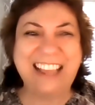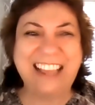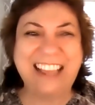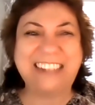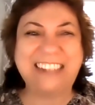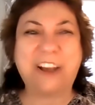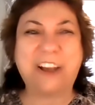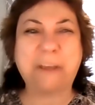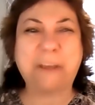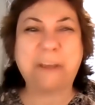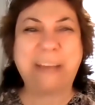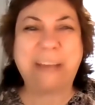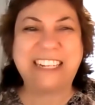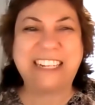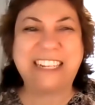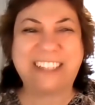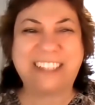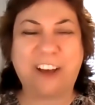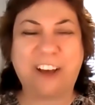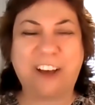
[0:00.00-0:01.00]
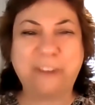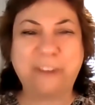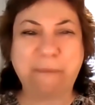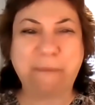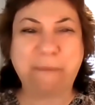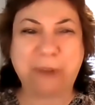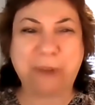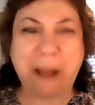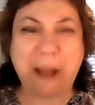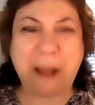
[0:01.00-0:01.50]
Talk about solving
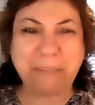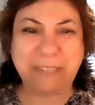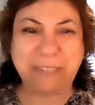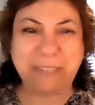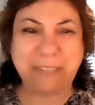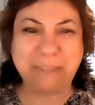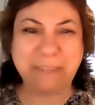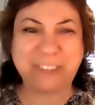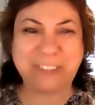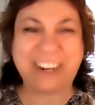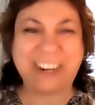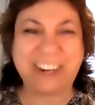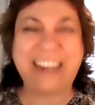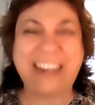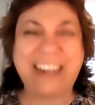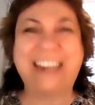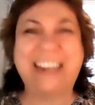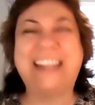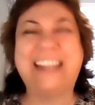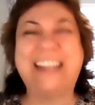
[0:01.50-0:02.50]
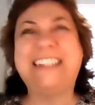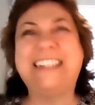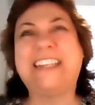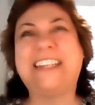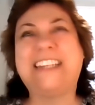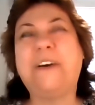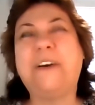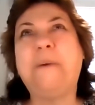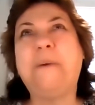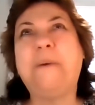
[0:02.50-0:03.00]
problems, right? And
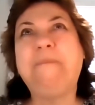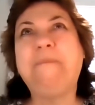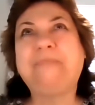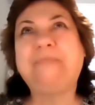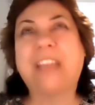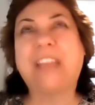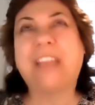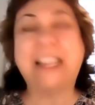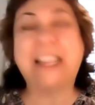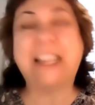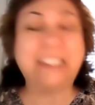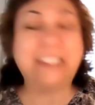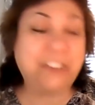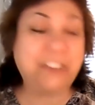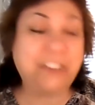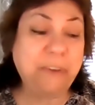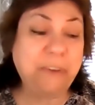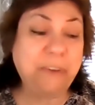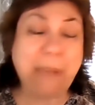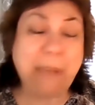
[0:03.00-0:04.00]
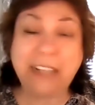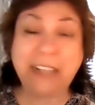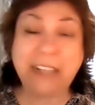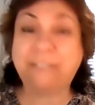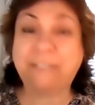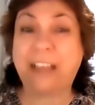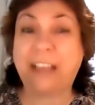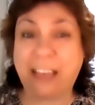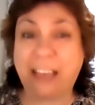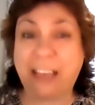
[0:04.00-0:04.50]
so I said, Do you mind if
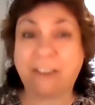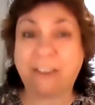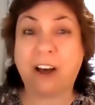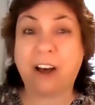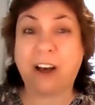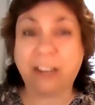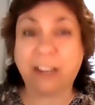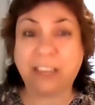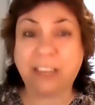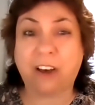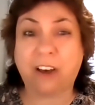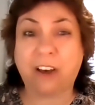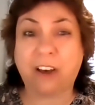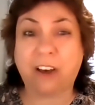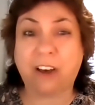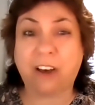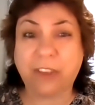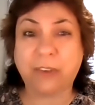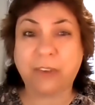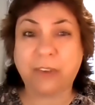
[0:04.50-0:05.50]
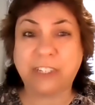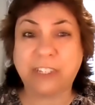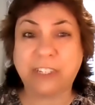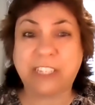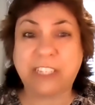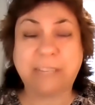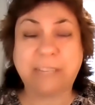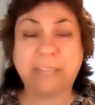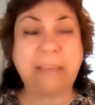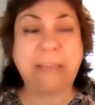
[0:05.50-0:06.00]
I have Holly call you? And she
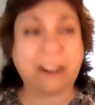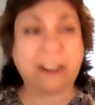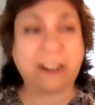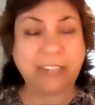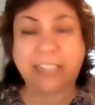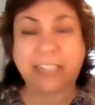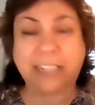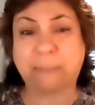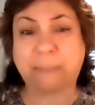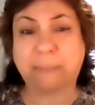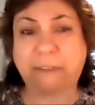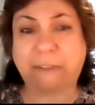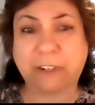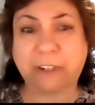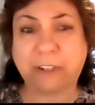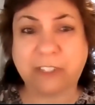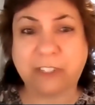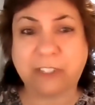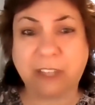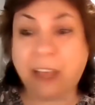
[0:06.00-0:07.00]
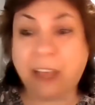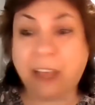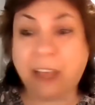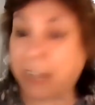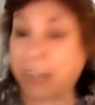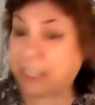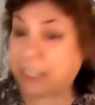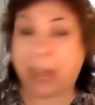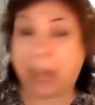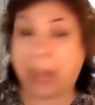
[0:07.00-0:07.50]
said, Make her text me first. I
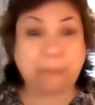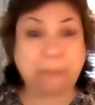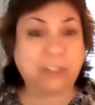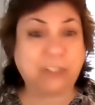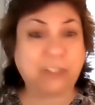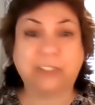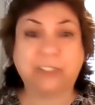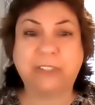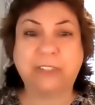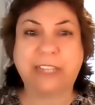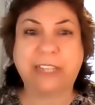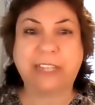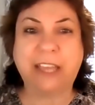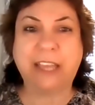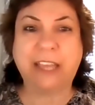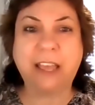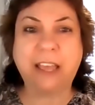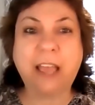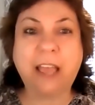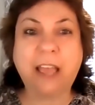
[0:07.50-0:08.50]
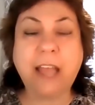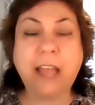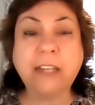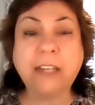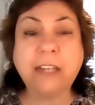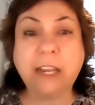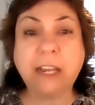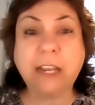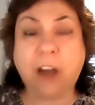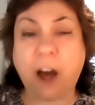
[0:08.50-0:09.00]
said, Absolutely. And,
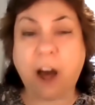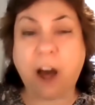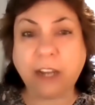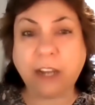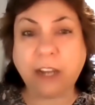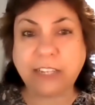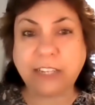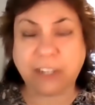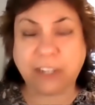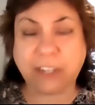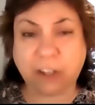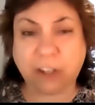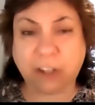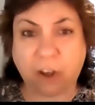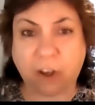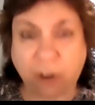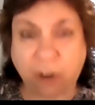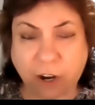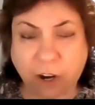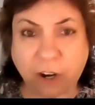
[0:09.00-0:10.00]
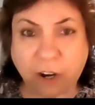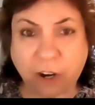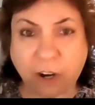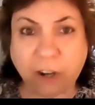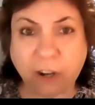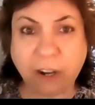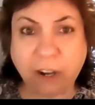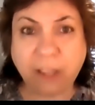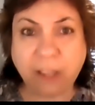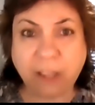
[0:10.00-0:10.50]
and Holly's going to call her,
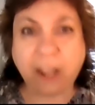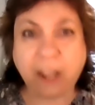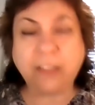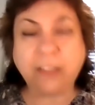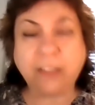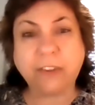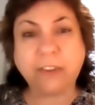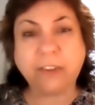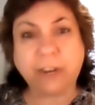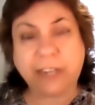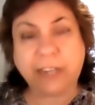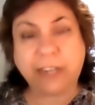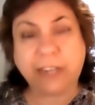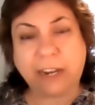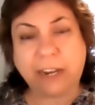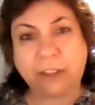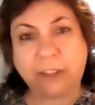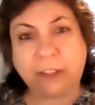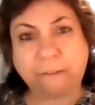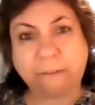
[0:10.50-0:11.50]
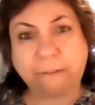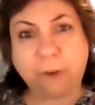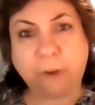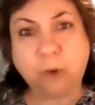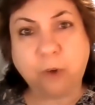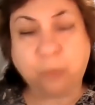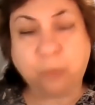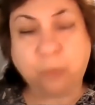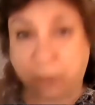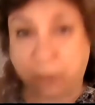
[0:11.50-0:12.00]
and then they're going to get on the
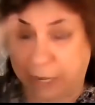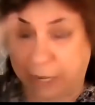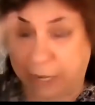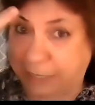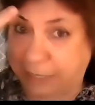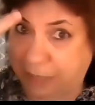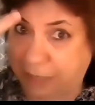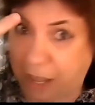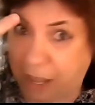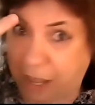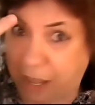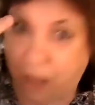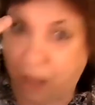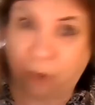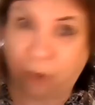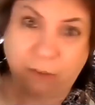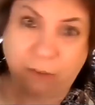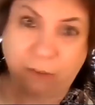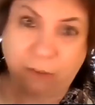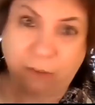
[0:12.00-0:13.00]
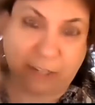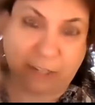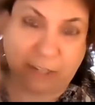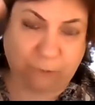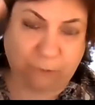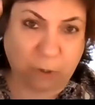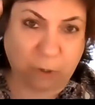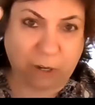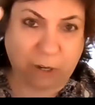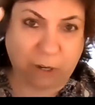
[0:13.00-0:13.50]
phone. It's not, oh, it's
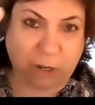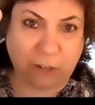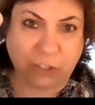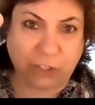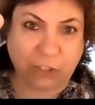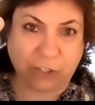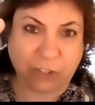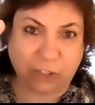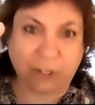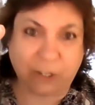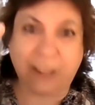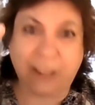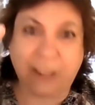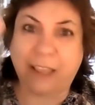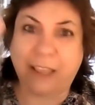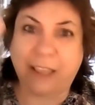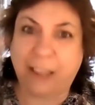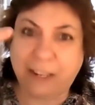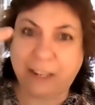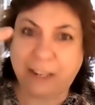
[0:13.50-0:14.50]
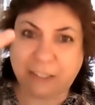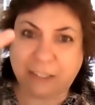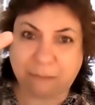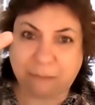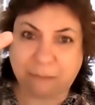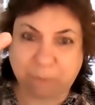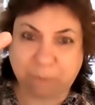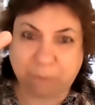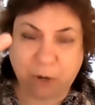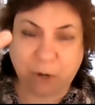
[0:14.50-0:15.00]
foreclosure, it's
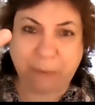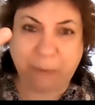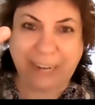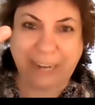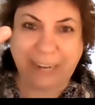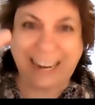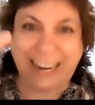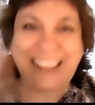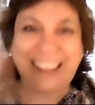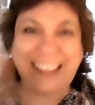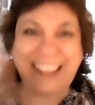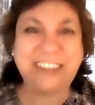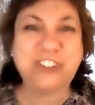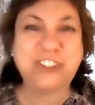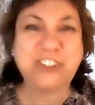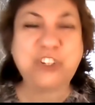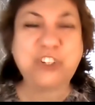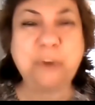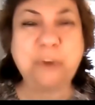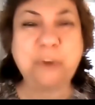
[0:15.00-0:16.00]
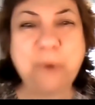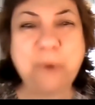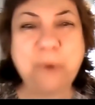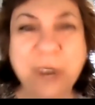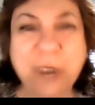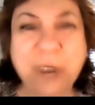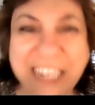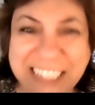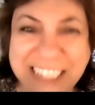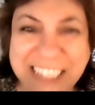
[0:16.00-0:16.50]
probate, and there's two
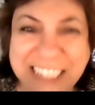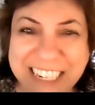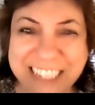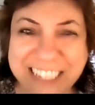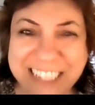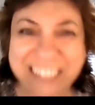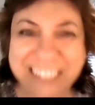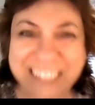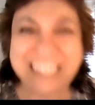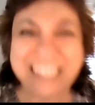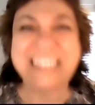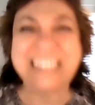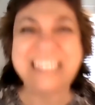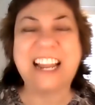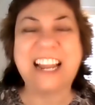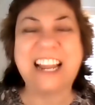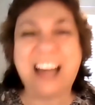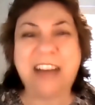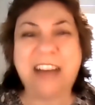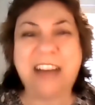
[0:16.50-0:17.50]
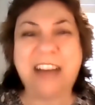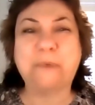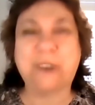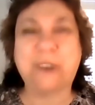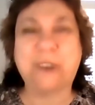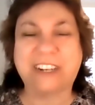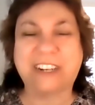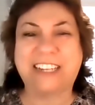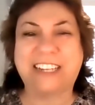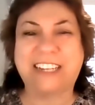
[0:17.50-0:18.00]
mortgages. It's a lot of
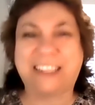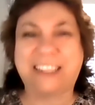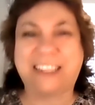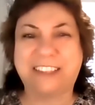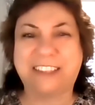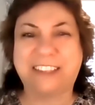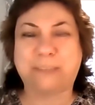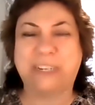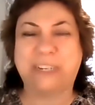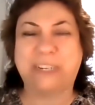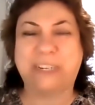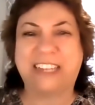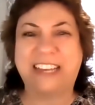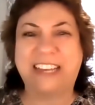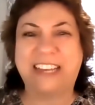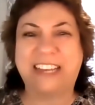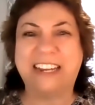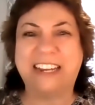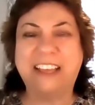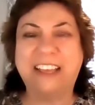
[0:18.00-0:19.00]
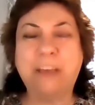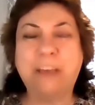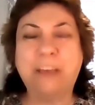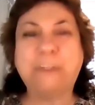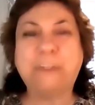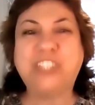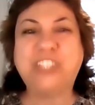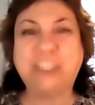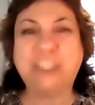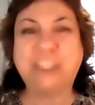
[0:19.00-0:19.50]
work to get this one done, but
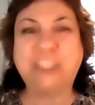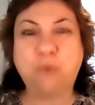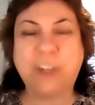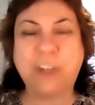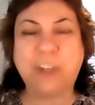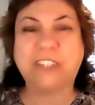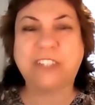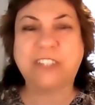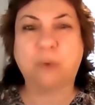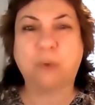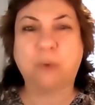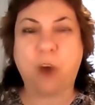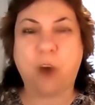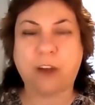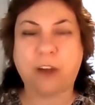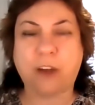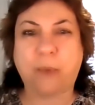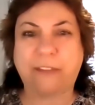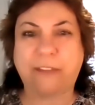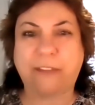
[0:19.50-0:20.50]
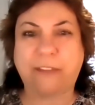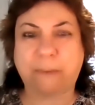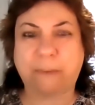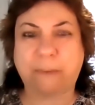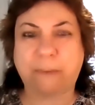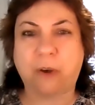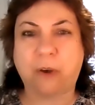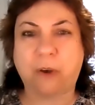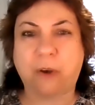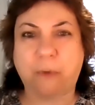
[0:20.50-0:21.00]
she wants to walk away from the
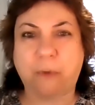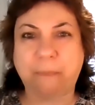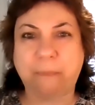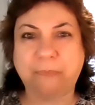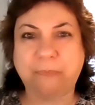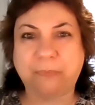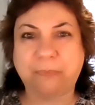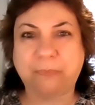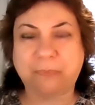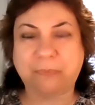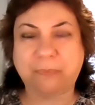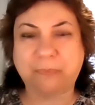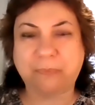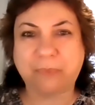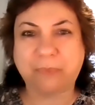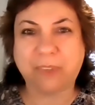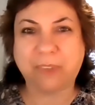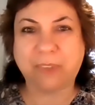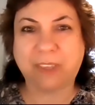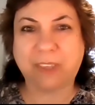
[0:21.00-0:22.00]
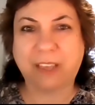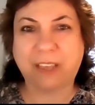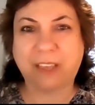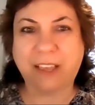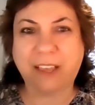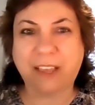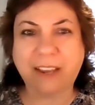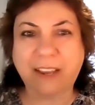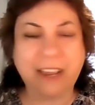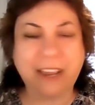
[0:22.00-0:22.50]
home.
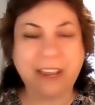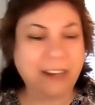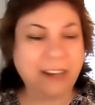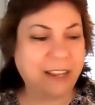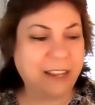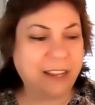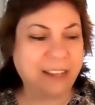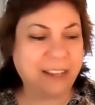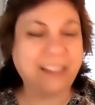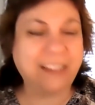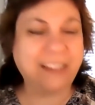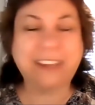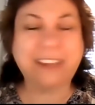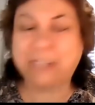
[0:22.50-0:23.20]
Awesome. it